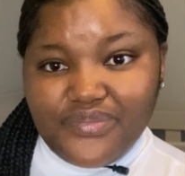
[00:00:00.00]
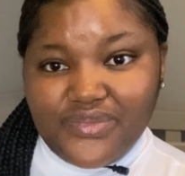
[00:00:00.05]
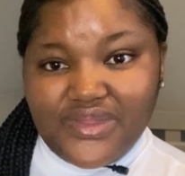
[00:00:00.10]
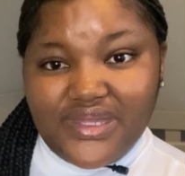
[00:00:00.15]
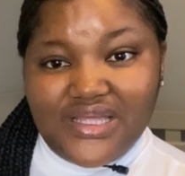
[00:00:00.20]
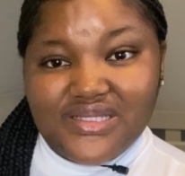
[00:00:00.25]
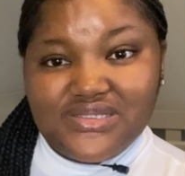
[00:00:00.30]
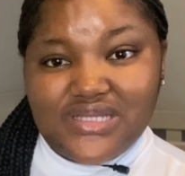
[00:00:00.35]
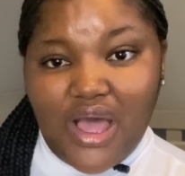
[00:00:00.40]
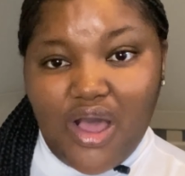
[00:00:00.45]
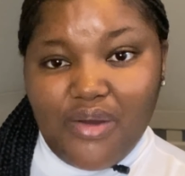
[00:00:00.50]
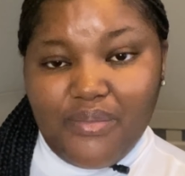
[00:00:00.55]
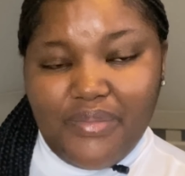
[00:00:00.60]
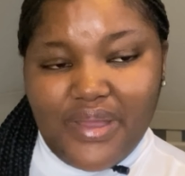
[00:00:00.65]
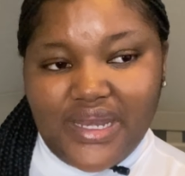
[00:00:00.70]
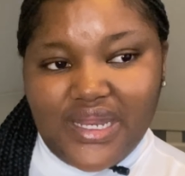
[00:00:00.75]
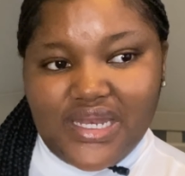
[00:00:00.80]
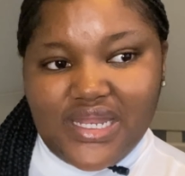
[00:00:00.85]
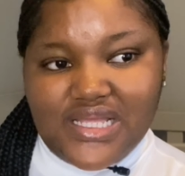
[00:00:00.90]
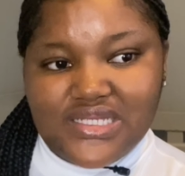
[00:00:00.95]
That's how
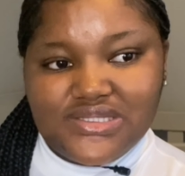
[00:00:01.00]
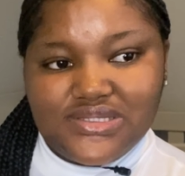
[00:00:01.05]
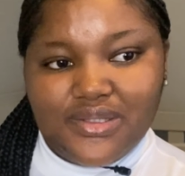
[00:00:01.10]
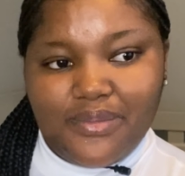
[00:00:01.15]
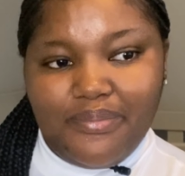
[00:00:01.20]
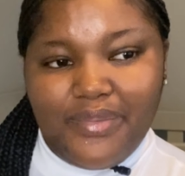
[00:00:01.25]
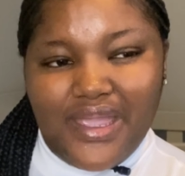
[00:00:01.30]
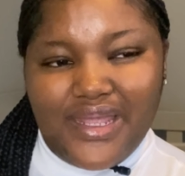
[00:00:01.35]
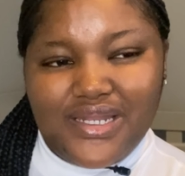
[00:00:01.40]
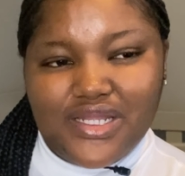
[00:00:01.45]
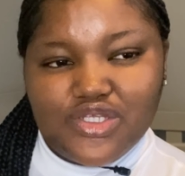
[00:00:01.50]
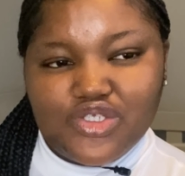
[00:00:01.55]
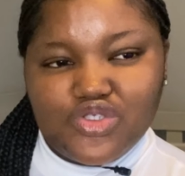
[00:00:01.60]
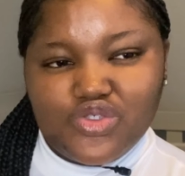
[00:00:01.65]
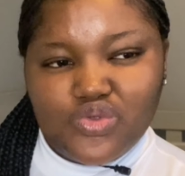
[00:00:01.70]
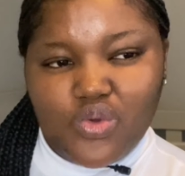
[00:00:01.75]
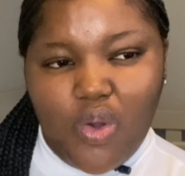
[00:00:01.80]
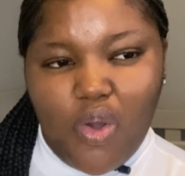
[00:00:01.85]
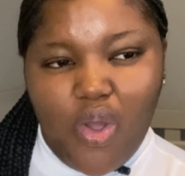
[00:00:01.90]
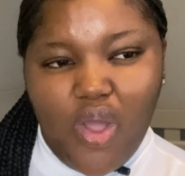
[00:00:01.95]
bad it is. The pain is
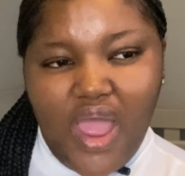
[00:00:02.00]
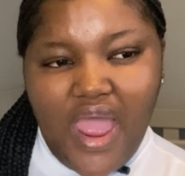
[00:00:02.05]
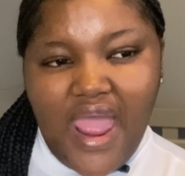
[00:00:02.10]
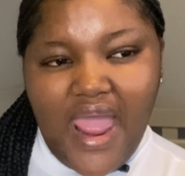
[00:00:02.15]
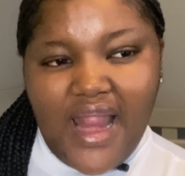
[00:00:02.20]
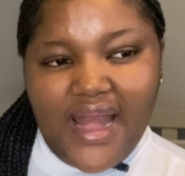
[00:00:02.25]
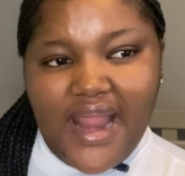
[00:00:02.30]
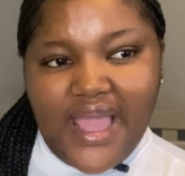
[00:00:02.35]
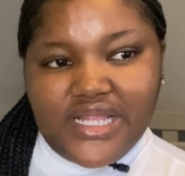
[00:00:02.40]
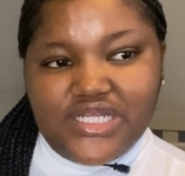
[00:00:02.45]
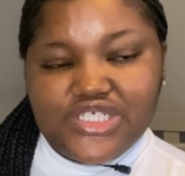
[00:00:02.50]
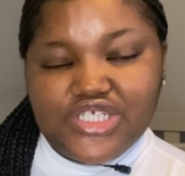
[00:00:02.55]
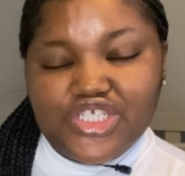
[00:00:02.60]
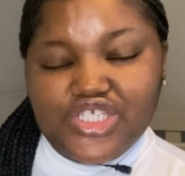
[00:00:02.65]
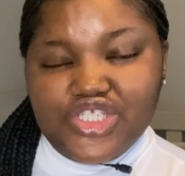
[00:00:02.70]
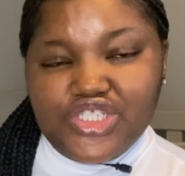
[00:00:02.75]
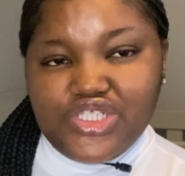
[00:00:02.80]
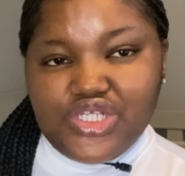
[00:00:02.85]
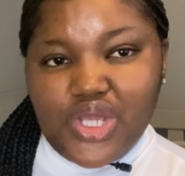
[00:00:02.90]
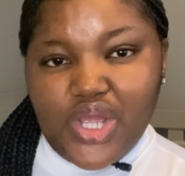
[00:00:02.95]
so, like,
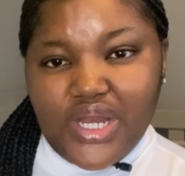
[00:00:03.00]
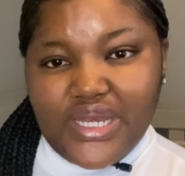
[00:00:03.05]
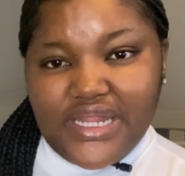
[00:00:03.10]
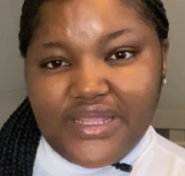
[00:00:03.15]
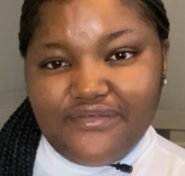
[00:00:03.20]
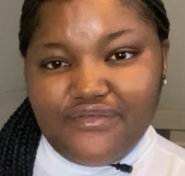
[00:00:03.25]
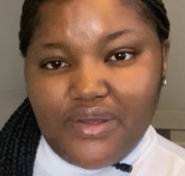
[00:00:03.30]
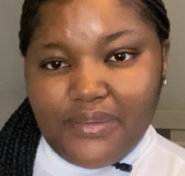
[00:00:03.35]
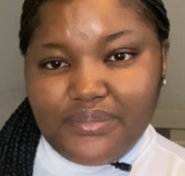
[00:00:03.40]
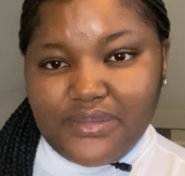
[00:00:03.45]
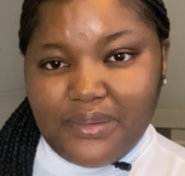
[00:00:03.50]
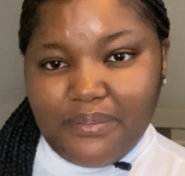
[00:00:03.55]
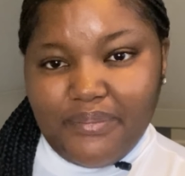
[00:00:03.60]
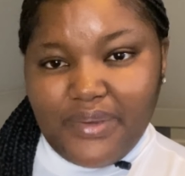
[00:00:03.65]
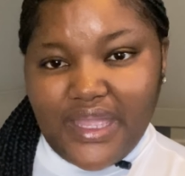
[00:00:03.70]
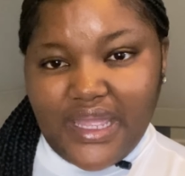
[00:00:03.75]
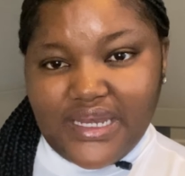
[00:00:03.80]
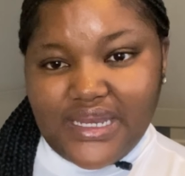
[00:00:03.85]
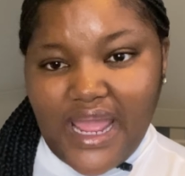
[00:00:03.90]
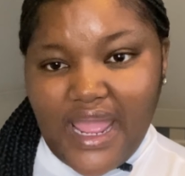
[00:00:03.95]
just turning from the
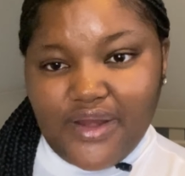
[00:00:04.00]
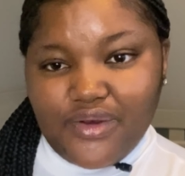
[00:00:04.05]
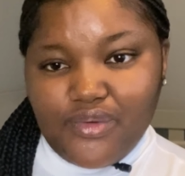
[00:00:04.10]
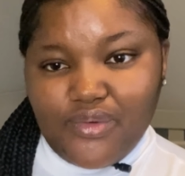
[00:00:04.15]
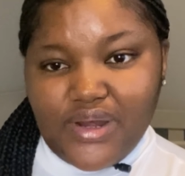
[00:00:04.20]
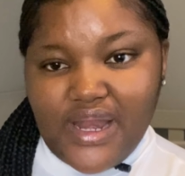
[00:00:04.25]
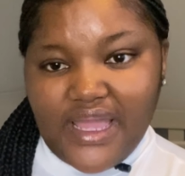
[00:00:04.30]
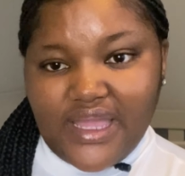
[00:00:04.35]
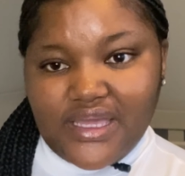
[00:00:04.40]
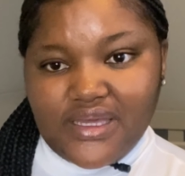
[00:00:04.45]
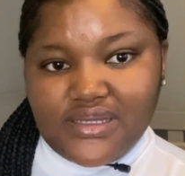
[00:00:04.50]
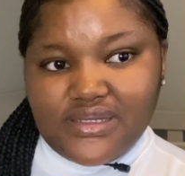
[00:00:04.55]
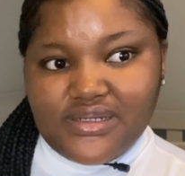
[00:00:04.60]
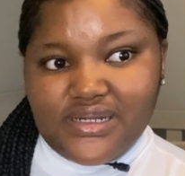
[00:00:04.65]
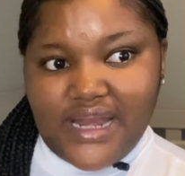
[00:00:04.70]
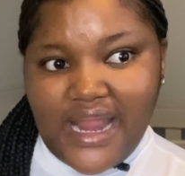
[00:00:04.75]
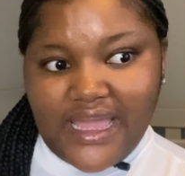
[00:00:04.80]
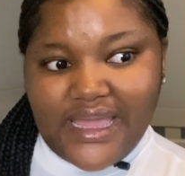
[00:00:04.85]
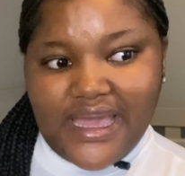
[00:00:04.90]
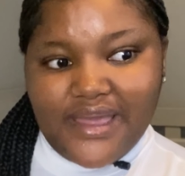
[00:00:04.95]
bed. I know, like
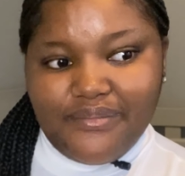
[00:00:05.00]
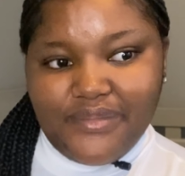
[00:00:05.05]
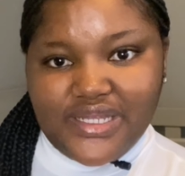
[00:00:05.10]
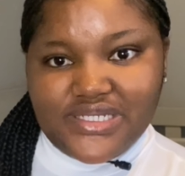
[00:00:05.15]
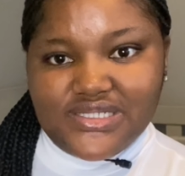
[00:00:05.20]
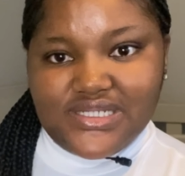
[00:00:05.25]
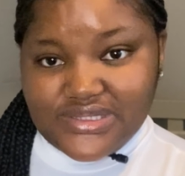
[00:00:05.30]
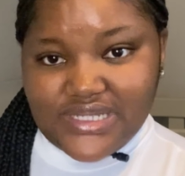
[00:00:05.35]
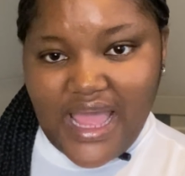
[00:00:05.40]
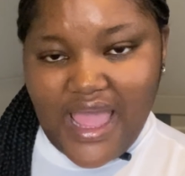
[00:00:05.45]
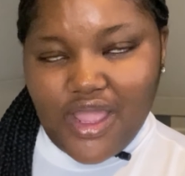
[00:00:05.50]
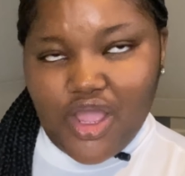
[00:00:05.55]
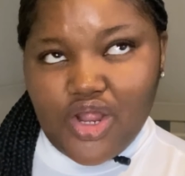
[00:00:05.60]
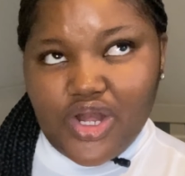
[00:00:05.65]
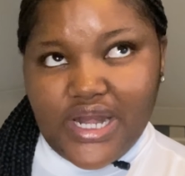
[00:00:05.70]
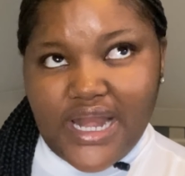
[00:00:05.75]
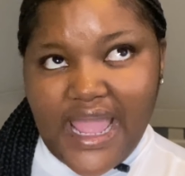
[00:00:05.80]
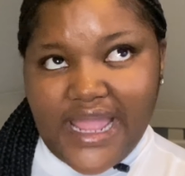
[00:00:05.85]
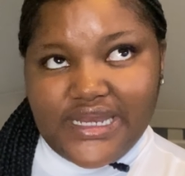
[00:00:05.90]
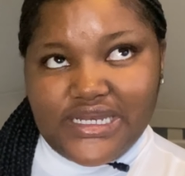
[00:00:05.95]
I mentioned, I
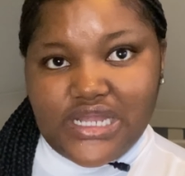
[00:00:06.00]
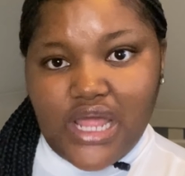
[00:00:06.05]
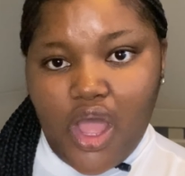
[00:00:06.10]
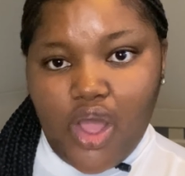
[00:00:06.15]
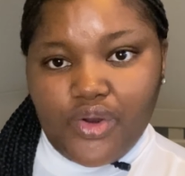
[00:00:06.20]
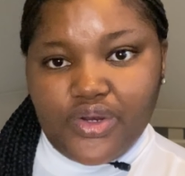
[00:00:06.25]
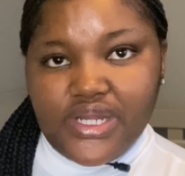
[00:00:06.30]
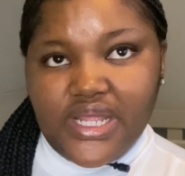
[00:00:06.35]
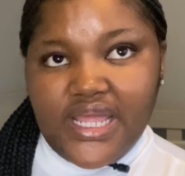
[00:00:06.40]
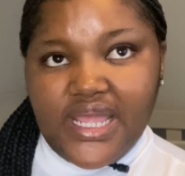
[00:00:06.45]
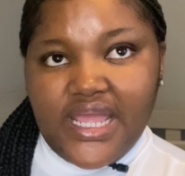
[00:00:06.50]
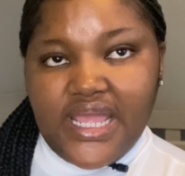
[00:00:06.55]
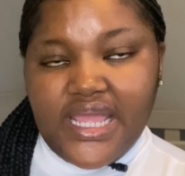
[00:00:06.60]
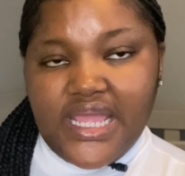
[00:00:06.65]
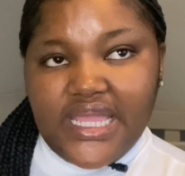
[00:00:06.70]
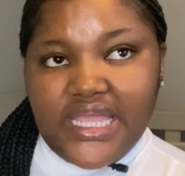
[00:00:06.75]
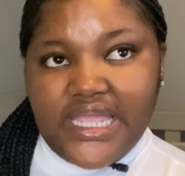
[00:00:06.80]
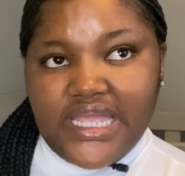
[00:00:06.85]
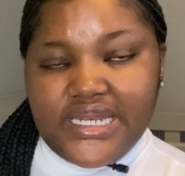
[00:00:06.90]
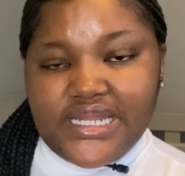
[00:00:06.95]
can't lie down
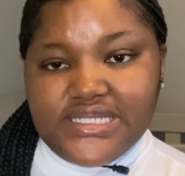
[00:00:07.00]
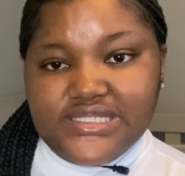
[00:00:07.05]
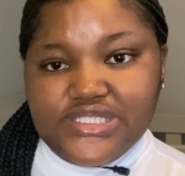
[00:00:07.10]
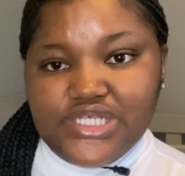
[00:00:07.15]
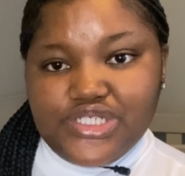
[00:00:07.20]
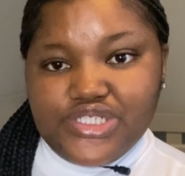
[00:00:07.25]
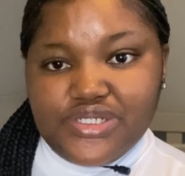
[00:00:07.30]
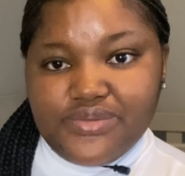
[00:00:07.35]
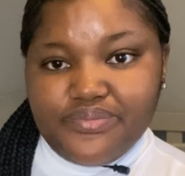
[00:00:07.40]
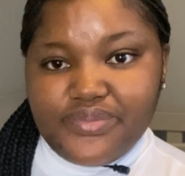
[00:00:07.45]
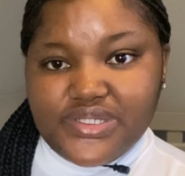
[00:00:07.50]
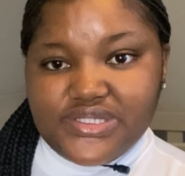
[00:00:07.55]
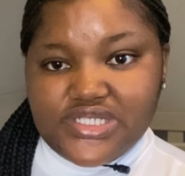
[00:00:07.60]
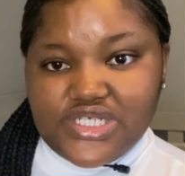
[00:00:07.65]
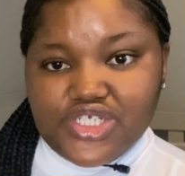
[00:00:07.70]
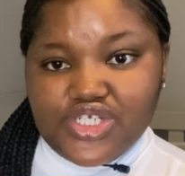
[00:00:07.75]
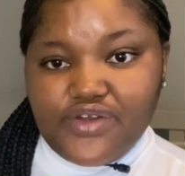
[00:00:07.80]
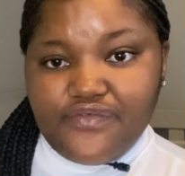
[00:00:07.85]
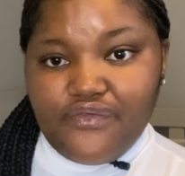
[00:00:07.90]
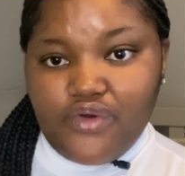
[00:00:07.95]
in a certain
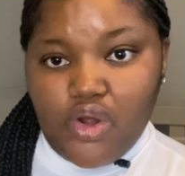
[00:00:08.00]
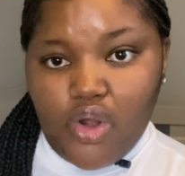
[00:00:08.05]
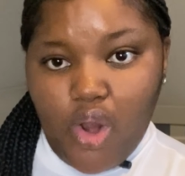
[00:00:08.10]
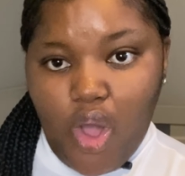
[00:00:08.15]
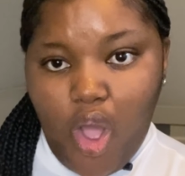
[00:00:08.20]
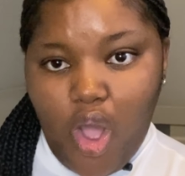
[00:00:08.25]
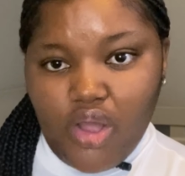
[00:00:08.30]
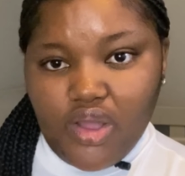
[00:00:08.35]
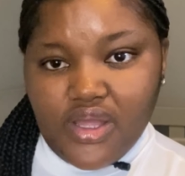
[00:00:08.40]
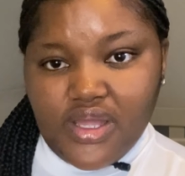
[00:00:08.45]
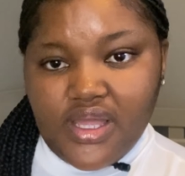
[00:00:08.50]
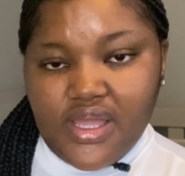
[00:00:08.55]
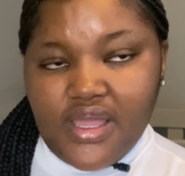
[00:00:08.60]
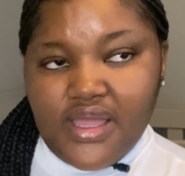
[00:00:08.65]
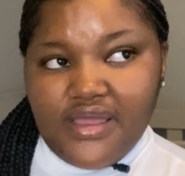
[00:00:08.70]
position for long.